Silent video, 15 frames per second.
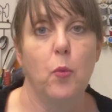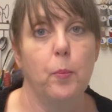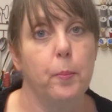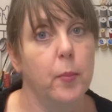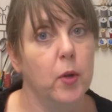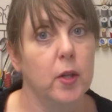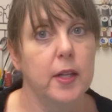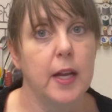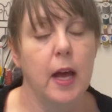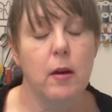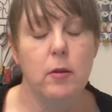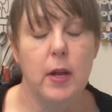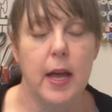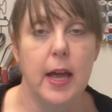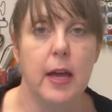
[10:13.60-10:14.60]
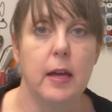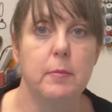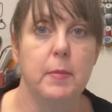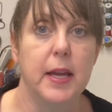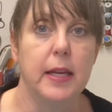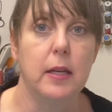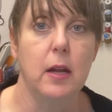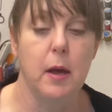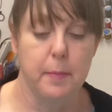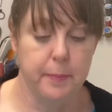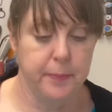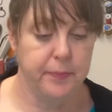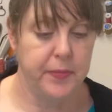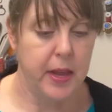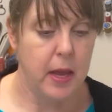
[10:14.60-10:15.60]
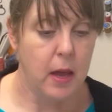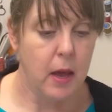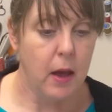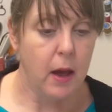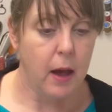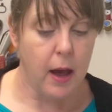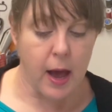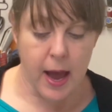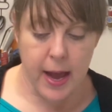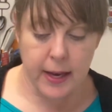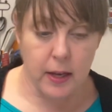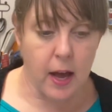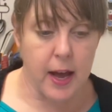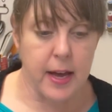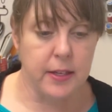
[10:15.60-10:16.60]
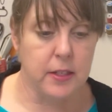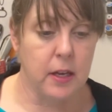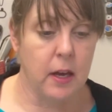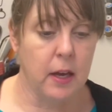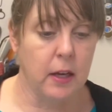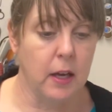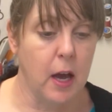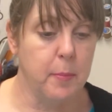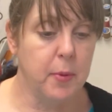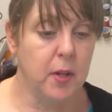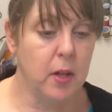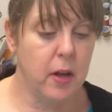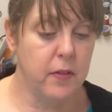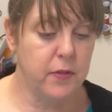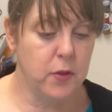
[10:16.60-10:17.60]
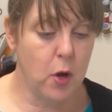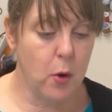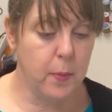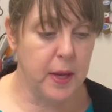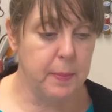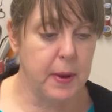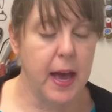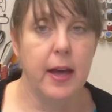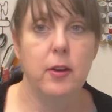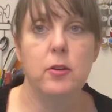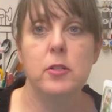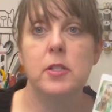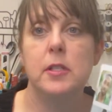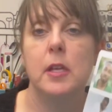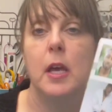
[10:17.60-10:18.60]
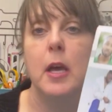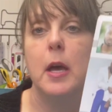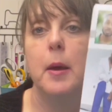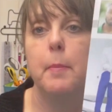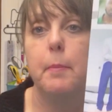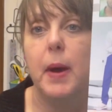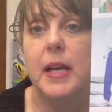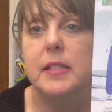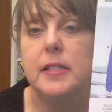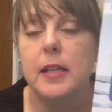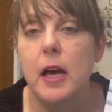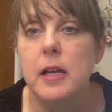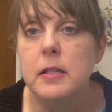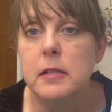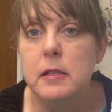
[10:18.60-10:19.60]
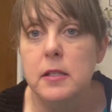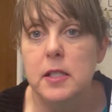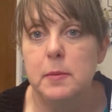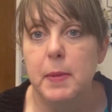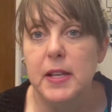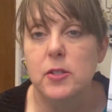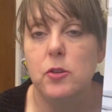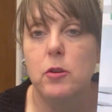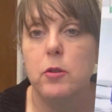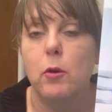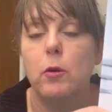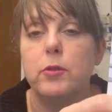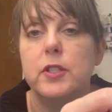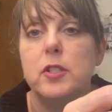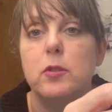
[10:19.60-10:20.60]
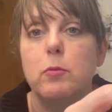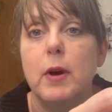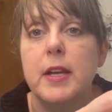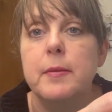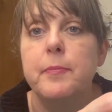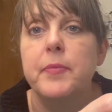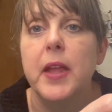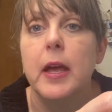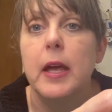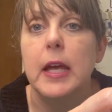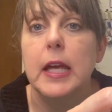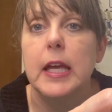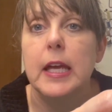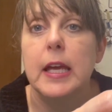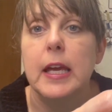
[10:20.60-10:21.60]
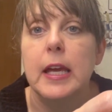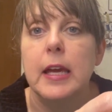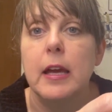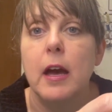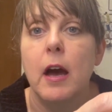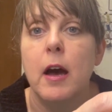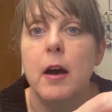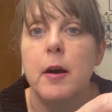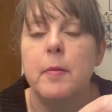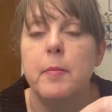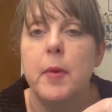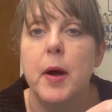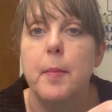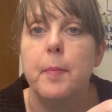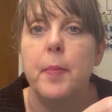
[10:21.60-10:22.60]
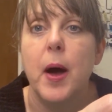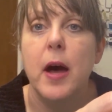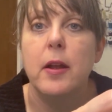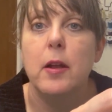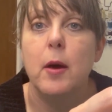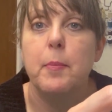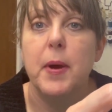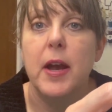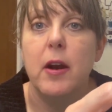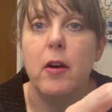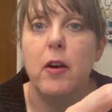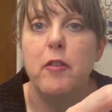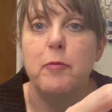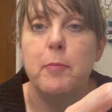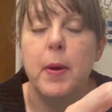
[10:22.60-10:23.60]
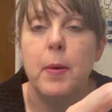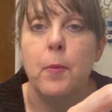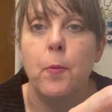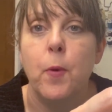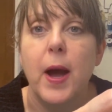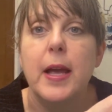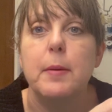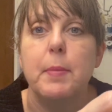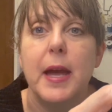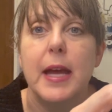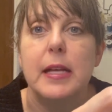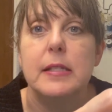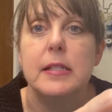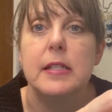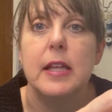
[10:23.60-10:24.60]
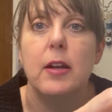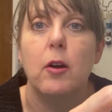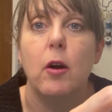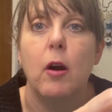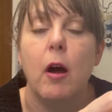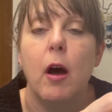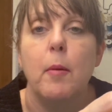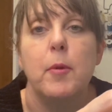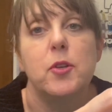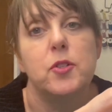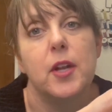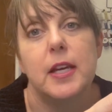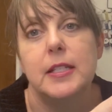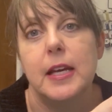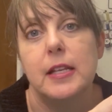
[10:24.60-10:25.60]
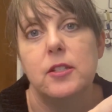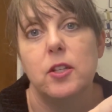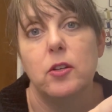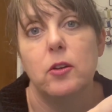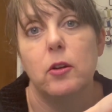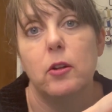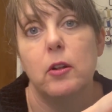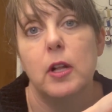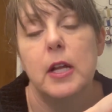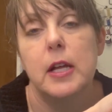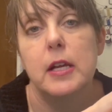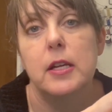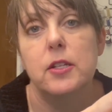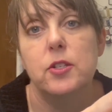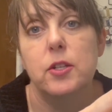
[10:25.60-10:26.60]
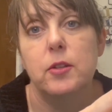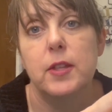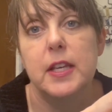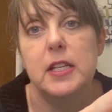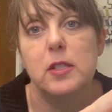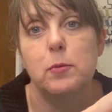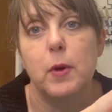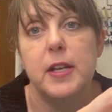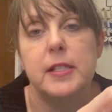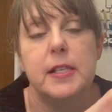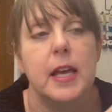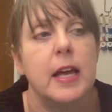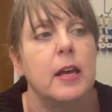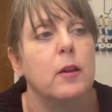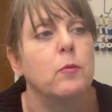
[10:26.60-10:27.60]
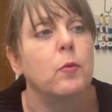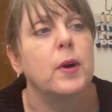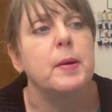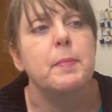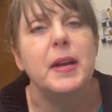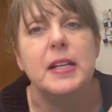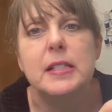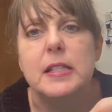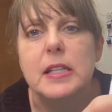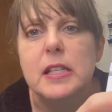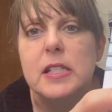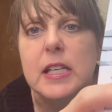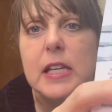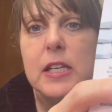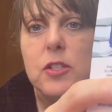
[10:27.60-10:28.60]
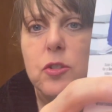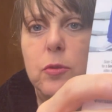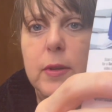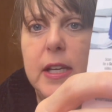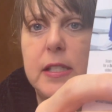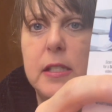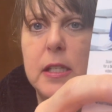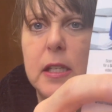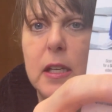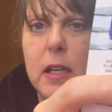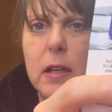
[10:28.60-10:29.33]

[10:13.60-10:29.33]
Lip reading: pull it out and make it up. I got a couple of Nomi patterns. My son, Spencer, the oldest one, he bought a pair of white pants that are almost identical to these ones. And what makes these interesting, I